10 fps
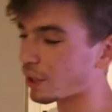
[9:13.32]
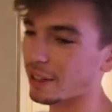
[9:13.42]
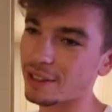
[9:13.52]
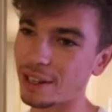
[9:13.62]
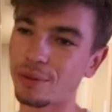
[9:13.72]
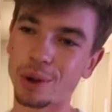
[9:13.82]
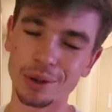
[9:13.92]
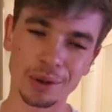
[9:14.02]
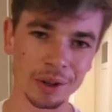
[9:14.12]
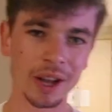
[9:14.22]
yesterday's vlog,
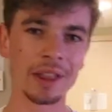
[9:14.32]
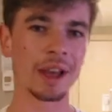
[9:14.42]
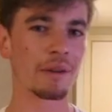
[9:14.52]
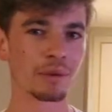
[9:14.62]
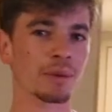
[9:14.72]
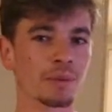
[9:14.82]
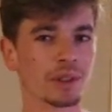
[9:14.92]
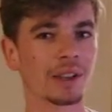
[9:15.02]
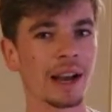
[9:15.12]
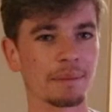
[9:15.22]
you'll know that that room
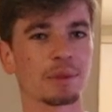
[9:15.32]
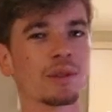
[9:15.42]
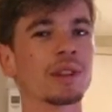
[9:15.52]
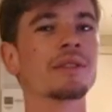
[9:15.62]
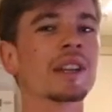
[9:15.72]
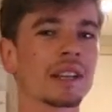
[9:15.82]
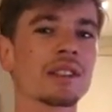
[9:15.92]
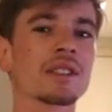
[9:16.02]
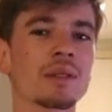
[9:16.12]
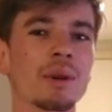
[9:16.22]
was absolutely
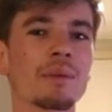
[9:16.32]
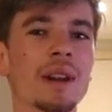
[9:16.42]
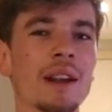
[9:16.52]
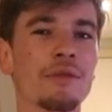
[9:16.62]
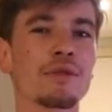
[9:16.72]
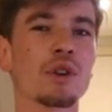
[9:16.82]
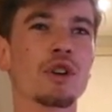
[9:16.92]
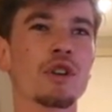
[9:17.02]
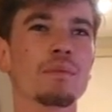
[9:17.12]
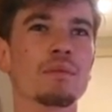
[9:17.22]
ridiculous. The one we left
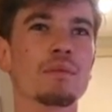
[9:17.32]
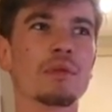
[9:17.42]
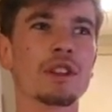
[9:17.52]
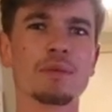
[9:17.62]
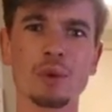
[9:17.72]
from this